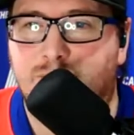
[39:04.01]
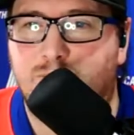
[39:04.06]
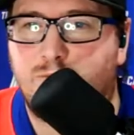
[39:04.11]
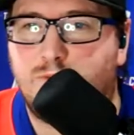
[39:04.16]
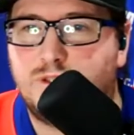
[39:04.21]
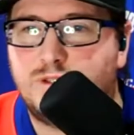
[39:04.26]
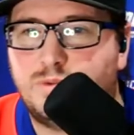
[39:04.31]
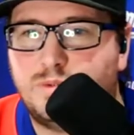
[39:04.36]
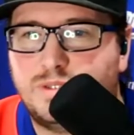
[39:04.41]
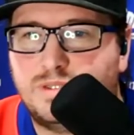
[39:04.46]

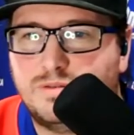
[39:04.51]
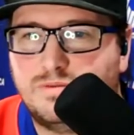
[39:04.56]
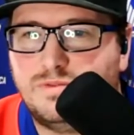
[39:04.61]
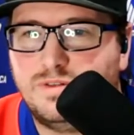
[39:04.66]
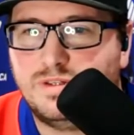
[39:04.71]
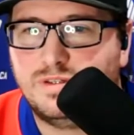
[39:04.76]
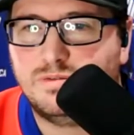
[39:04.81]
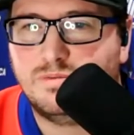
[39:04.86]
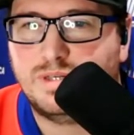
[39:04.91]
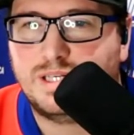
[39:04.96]
Wish we could
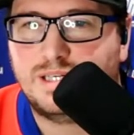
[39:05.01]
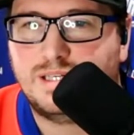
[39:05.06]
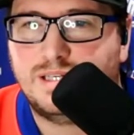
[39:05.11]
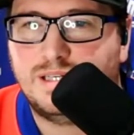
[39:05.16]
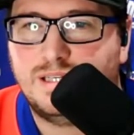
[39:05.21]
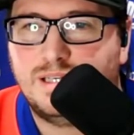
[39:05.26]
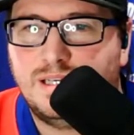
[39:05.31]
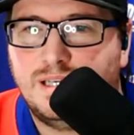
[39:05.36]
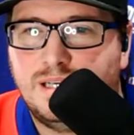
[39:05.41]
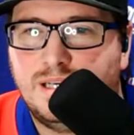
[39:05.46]
fill the rink
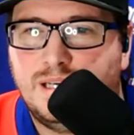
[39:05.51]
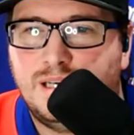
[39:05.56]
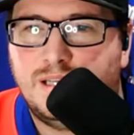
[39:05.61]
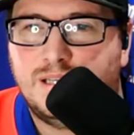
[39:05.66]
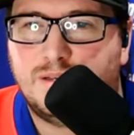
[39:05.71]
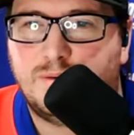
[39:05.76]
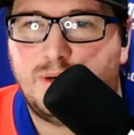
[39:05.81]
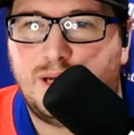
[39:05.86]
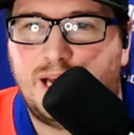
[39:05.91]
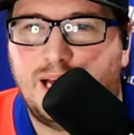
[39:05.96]

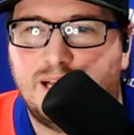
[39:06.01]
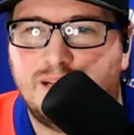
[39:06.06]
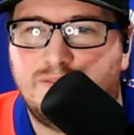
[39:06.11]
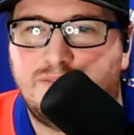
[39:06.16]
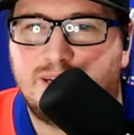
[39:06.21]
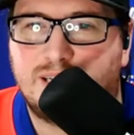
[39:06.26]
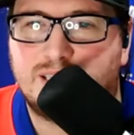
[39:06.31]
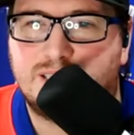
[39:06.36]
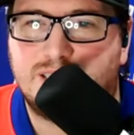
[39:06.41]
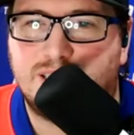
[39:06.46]
the way
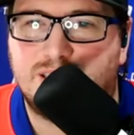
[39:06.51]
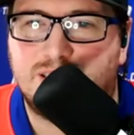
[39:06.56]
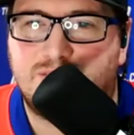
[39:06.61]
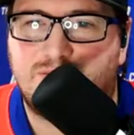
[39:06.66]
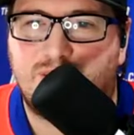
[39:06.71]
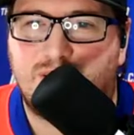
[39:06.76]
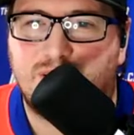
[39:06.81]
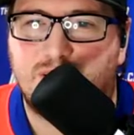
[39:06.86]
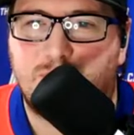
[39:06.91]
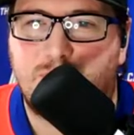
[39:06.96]
Halifax does.
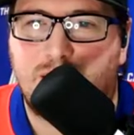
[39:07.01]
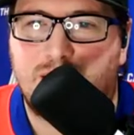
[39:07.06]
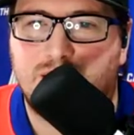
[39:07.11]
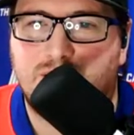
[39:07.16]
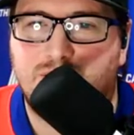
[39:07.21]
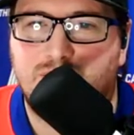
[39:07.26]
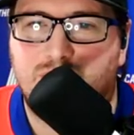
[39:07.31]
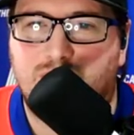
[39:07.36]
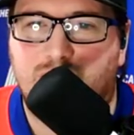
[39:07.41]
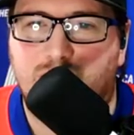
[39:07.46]
Found the
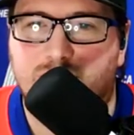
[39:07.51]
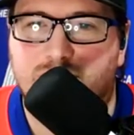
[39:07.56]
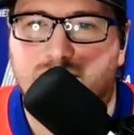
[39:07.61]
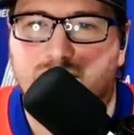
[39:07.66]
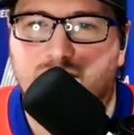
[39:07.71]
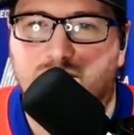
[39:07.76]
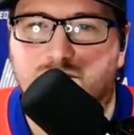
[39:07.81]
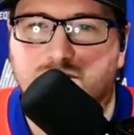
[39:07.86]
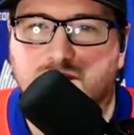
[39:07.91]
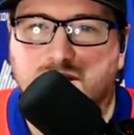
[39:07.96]
past few games
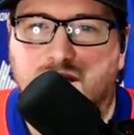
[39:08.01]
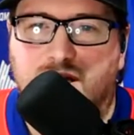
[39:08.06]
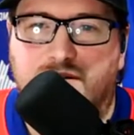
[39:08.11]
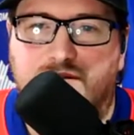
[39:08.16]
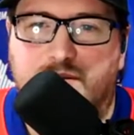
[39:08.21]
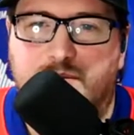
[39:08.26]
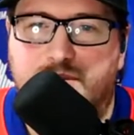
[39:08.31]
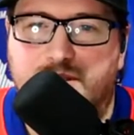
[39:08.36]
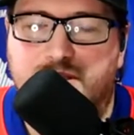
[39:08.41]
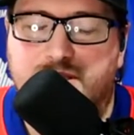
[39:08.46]
there was a lot of
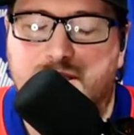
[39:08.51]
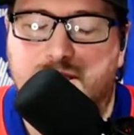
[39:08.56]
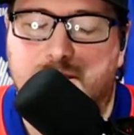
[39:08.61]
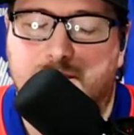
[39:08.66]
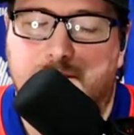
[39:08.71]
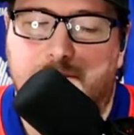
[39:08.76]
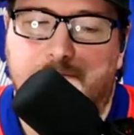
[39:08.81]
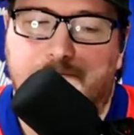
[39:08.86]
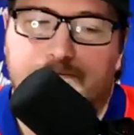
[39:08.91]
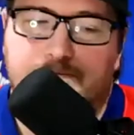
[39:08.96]
empty
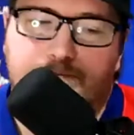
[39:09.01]
seats.